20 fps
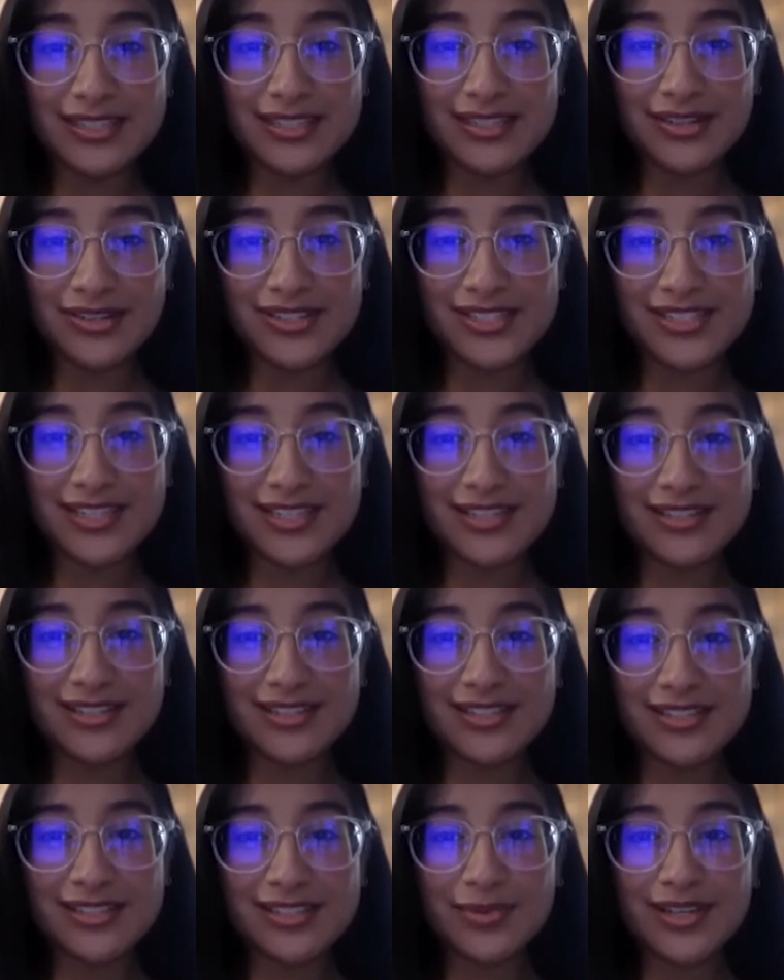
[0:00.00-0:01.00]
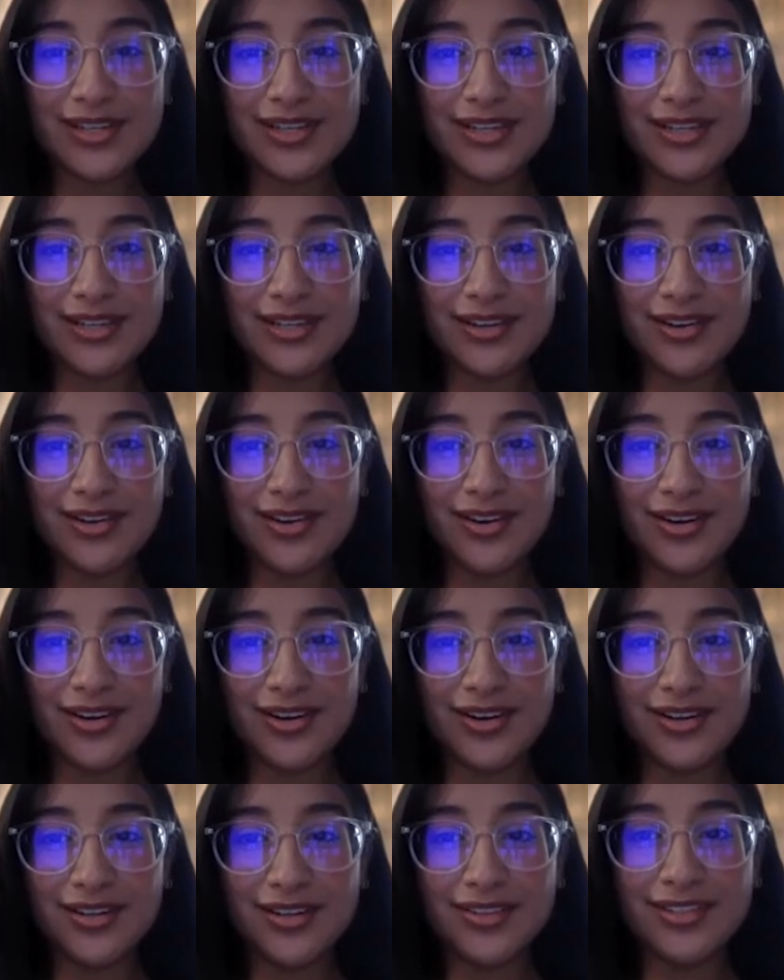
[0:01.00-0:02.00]
Christina is working
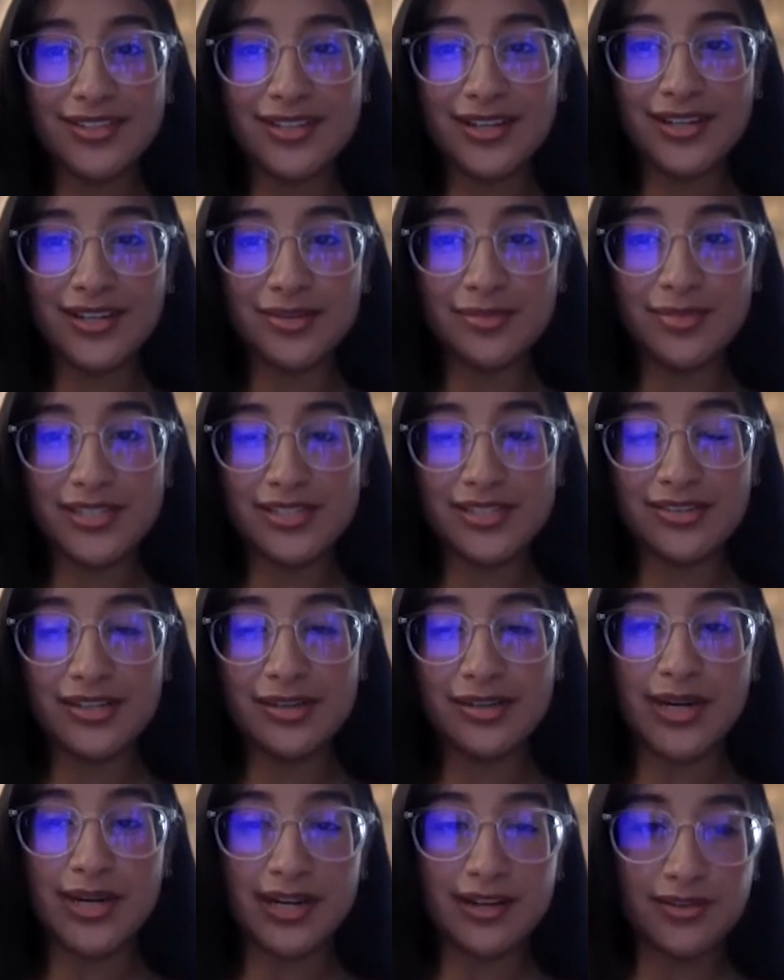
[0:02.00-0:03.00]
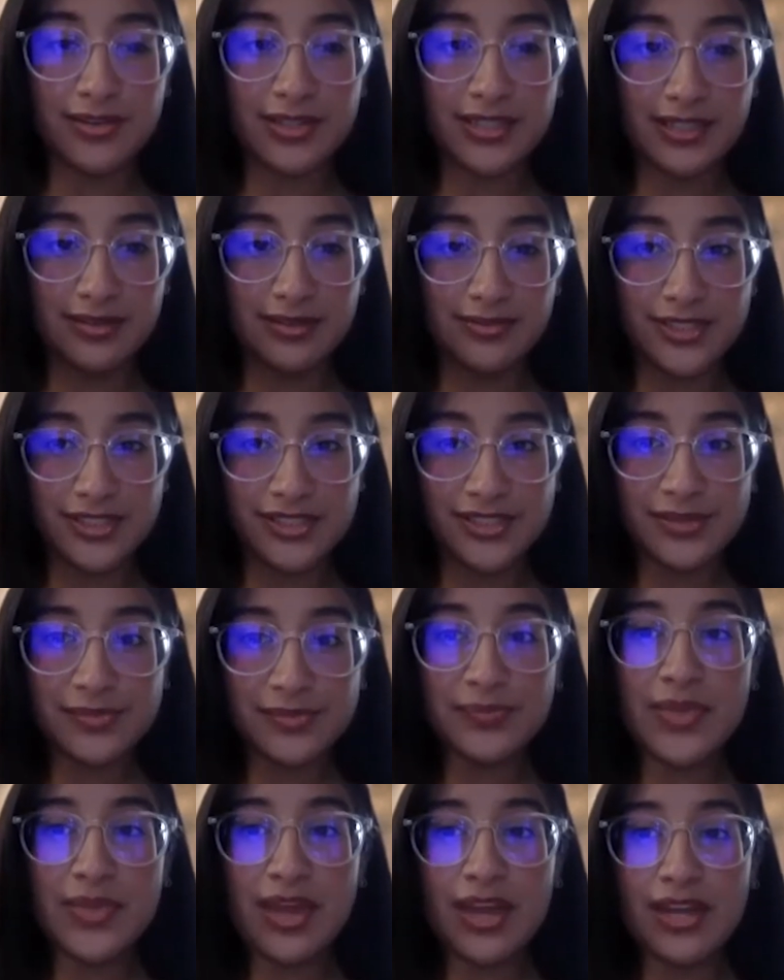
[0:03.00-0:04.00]
on the documentary Barrio Television,
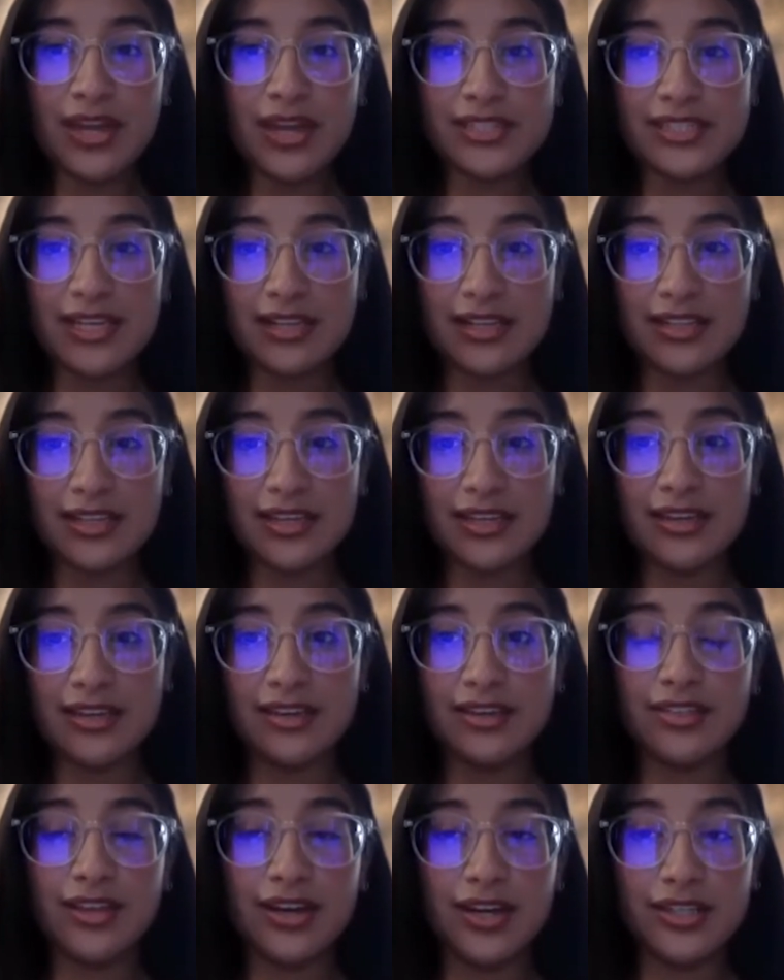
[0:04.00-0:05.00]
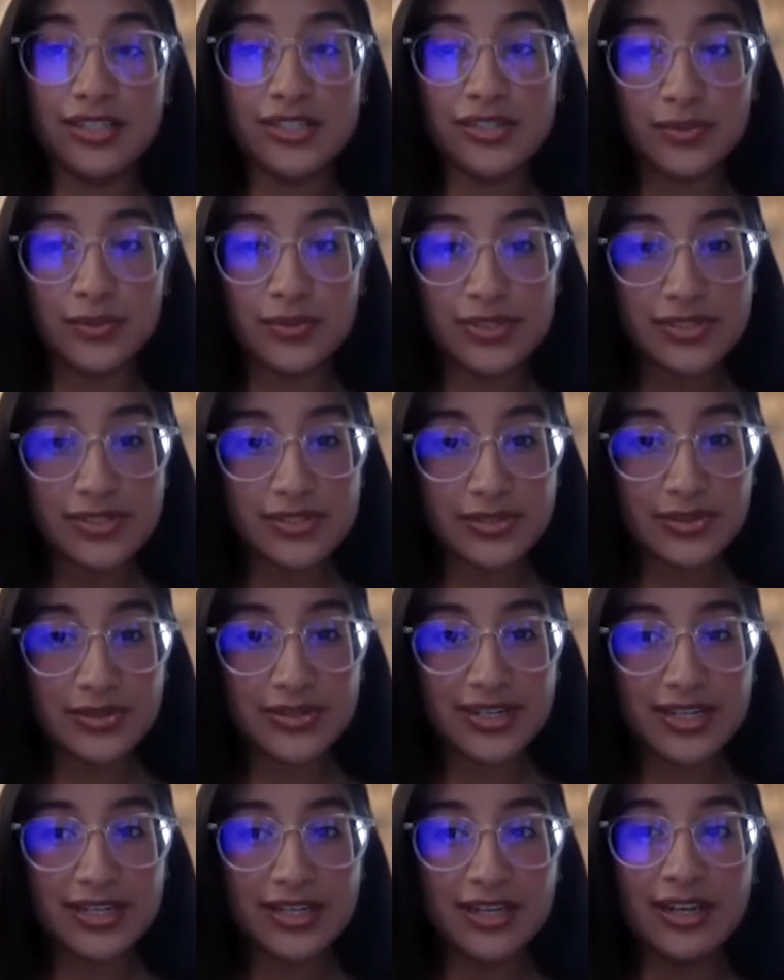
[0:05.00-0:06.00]
telling the untold
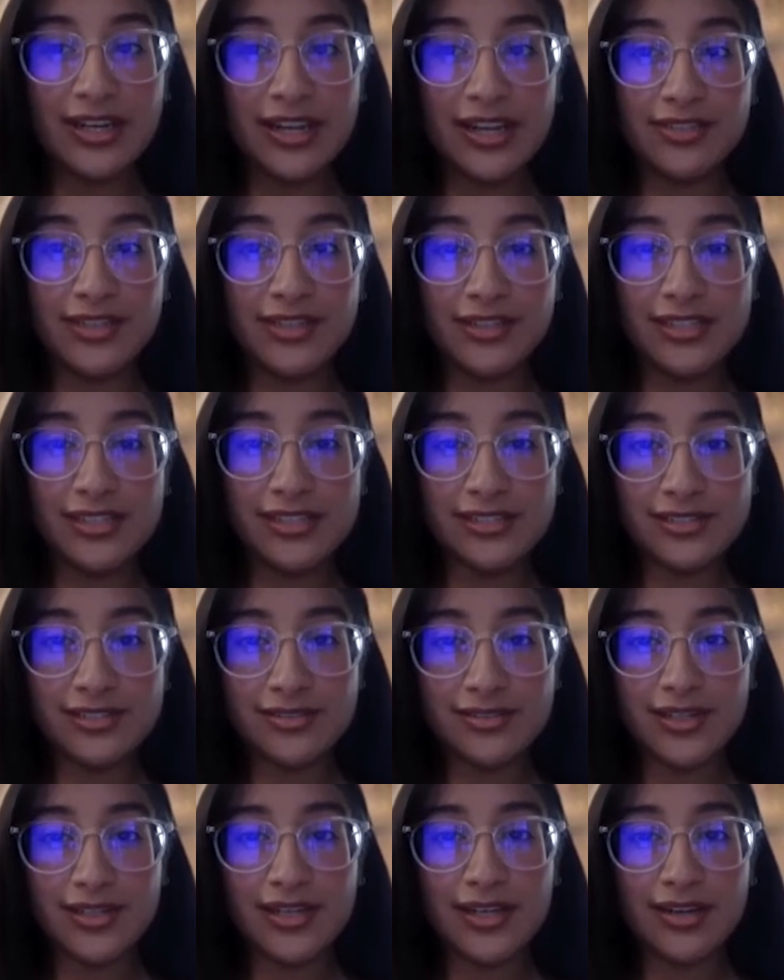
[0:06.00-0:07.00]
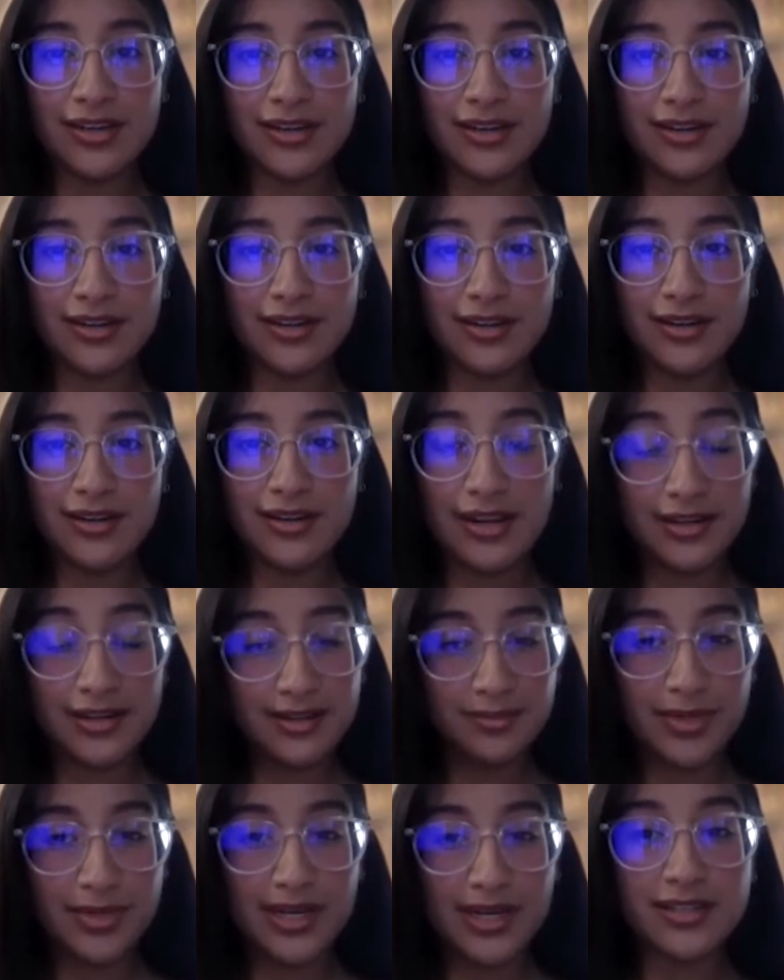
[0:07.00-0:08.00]
story and the history and
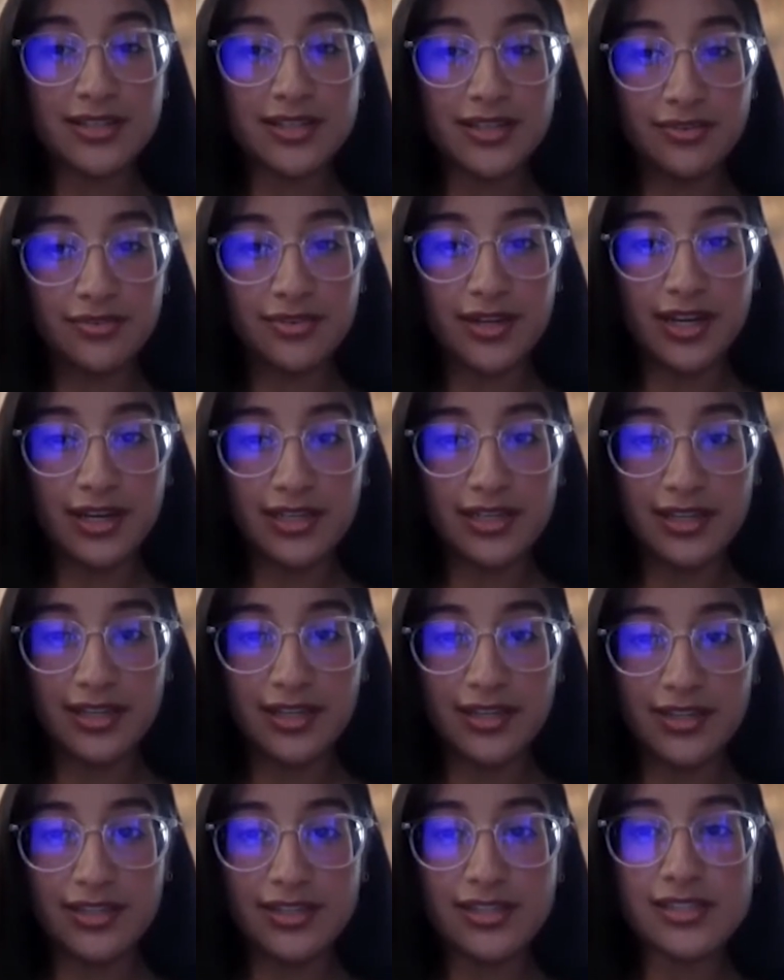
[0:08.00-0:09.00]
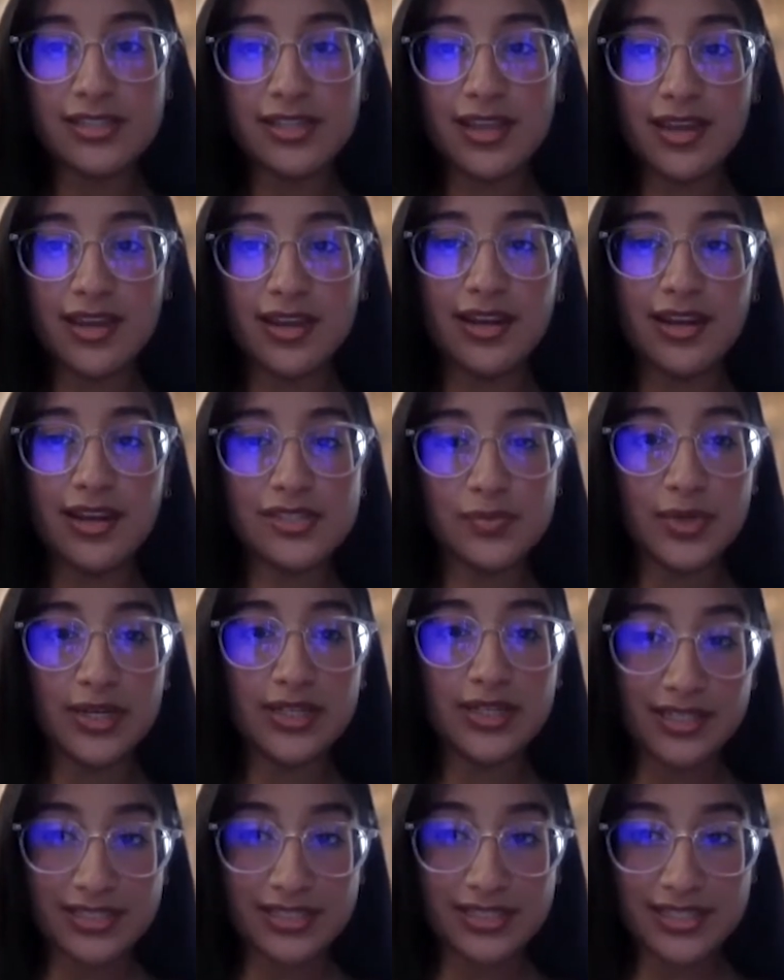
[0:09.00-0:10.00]
impact of Realidades, and has worked
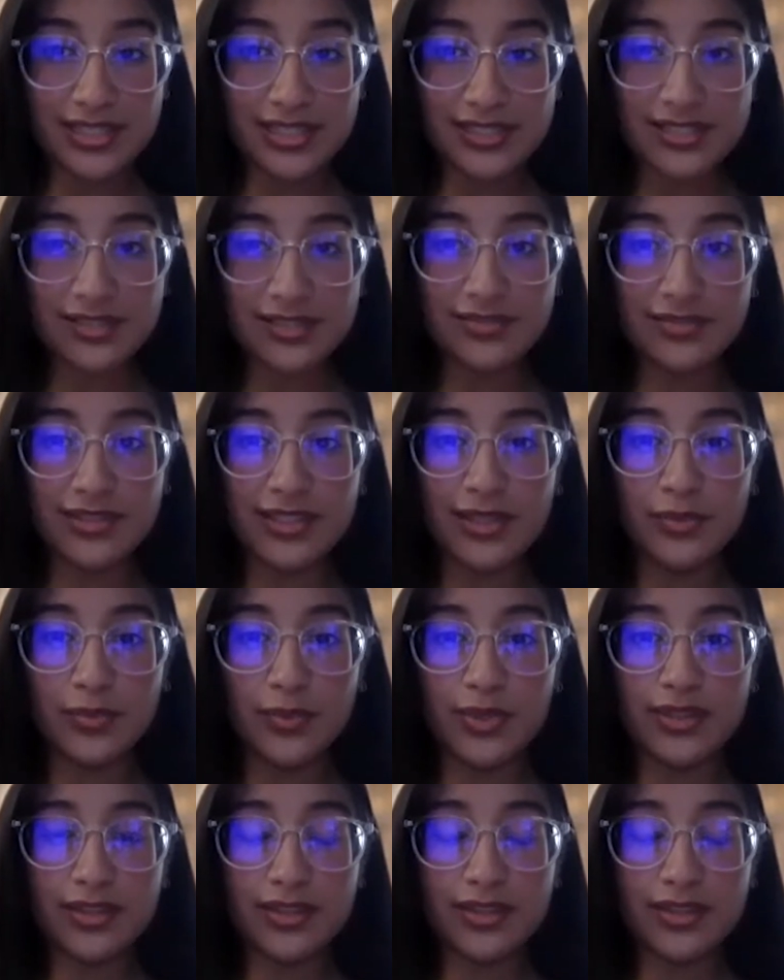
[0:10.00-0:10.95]
extensively with the